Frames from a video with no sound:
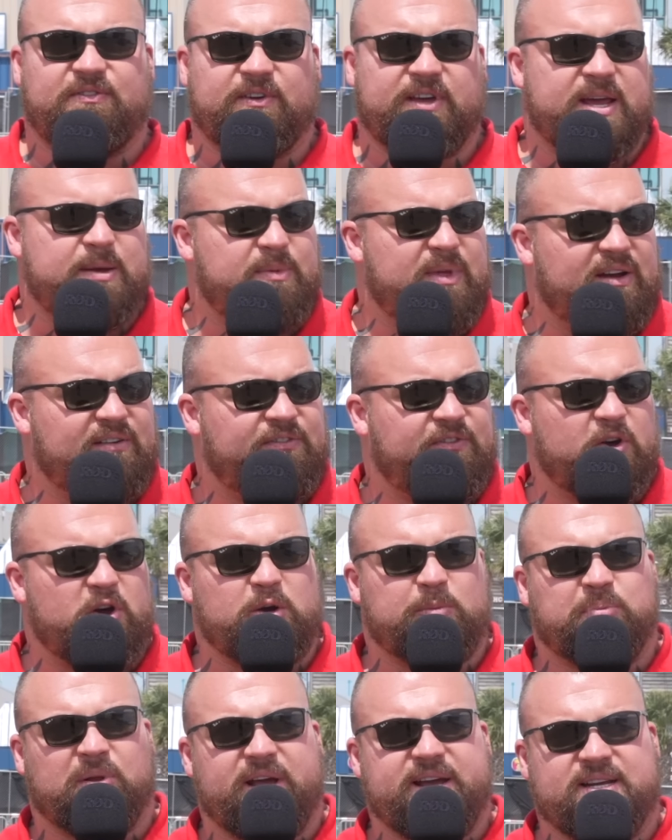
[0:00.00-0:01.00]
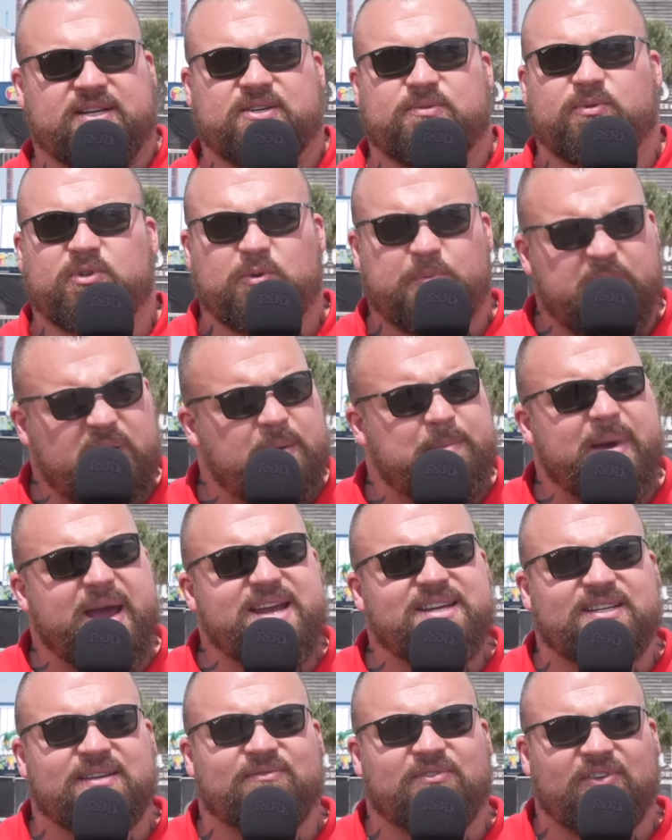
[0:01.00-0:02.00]
keep that third place, which would be
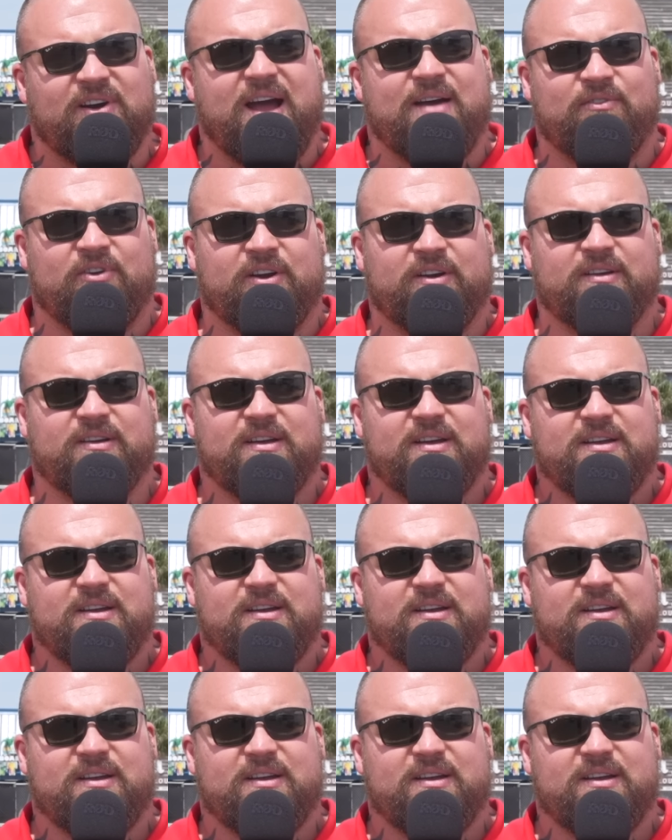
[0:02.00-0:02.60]
amazing for Evan.